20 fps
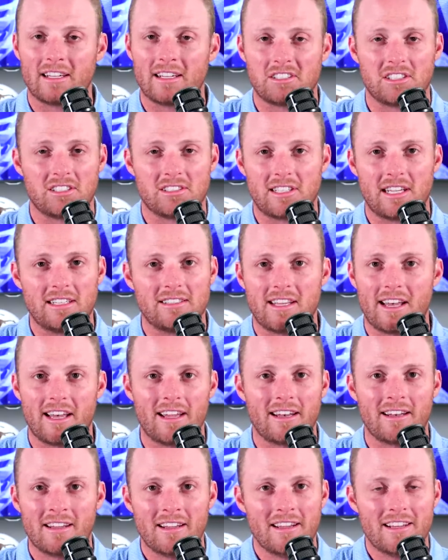Let's just say
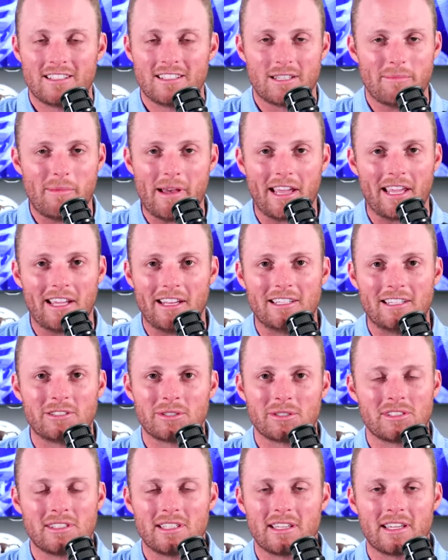10 to make it
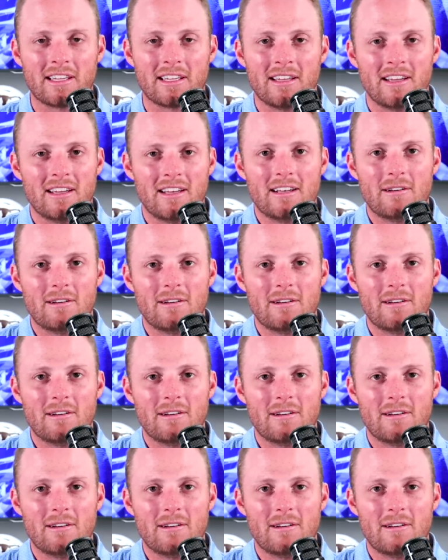interesting.